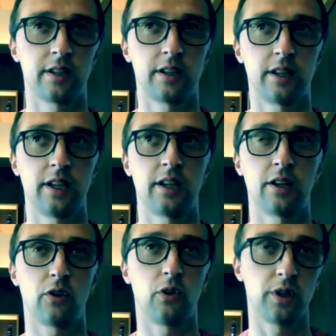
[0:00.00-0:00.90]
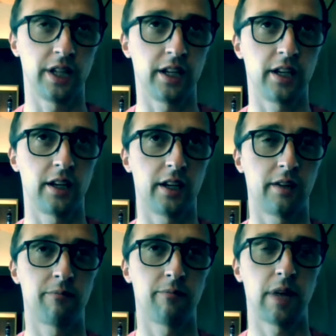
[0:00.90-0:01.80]
in all
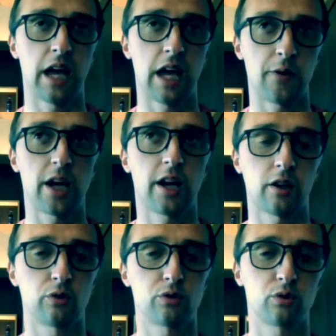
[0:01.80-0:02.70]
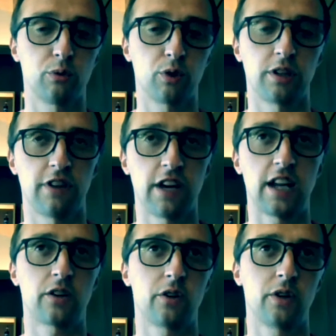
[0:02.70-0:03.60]
the area close to
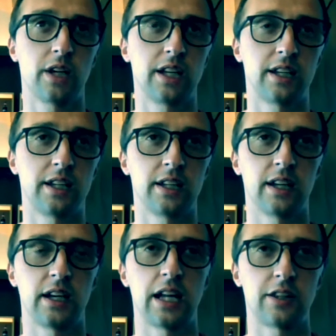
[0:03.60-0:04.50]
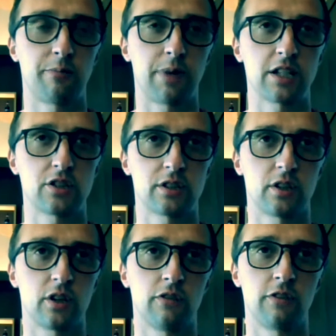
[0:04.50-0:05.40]
Montefalco and other parts
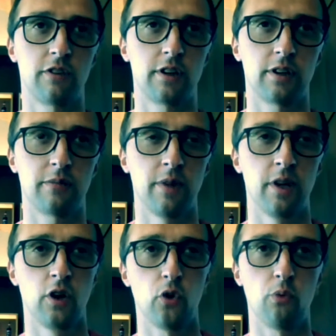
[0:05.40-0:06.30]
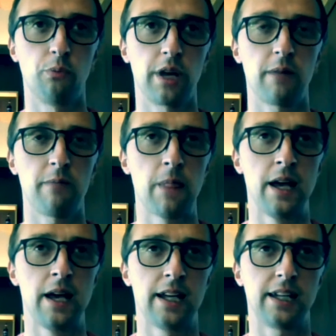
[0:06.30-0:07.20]
of Umbria.
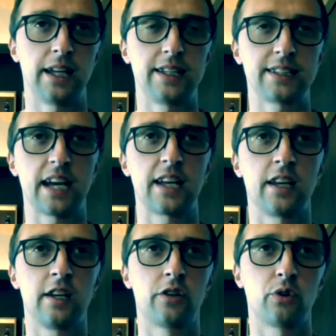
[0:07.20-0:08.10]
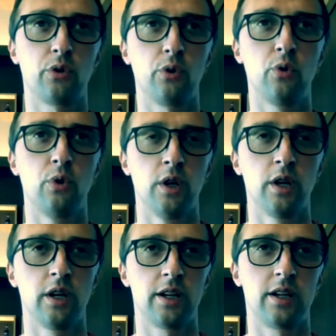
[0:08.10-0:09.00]
They decided to
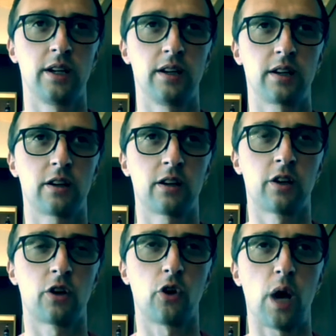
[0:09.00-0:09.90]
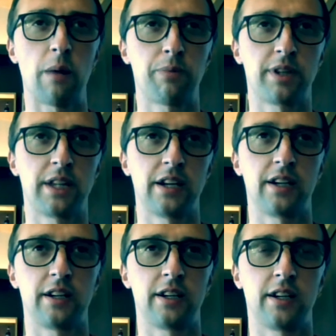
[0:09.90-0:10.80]
grow up
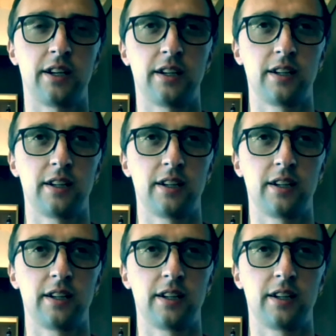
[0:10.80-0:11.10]
their